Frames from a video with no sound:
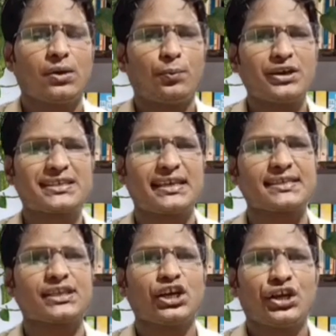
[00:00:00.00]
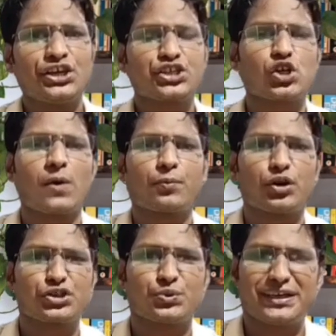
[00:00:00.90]
Voiceless stop
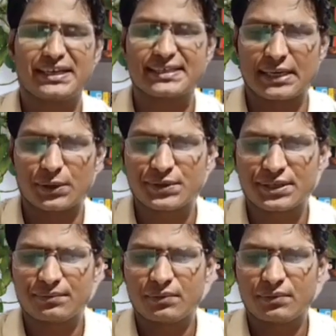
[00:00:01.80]
consonant sounds.